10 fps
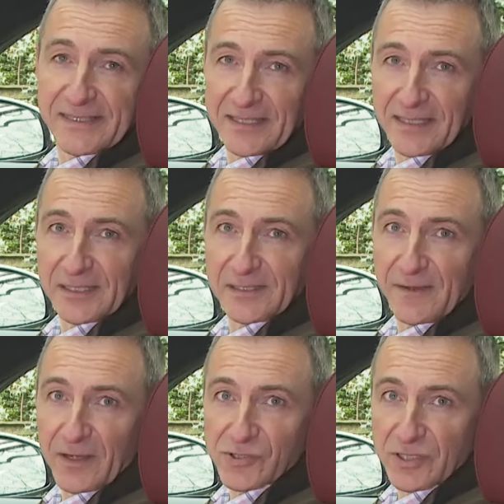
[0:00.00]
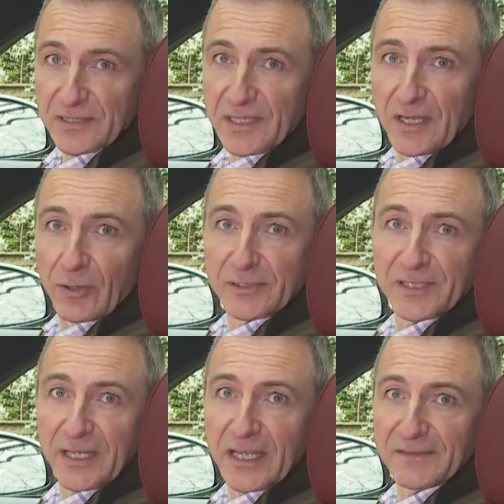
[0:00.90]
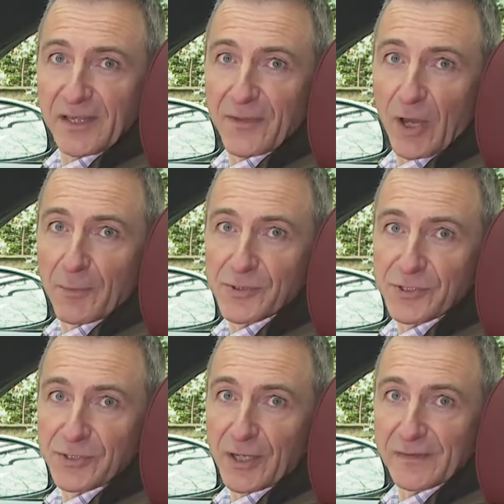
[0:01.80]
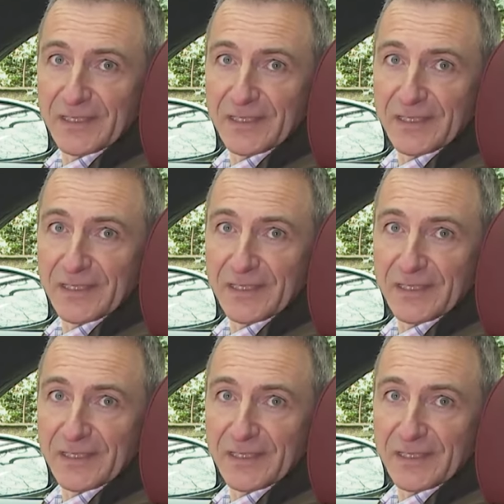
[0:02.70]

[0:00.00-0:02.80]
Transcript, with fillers: settings functions, also gives you the option of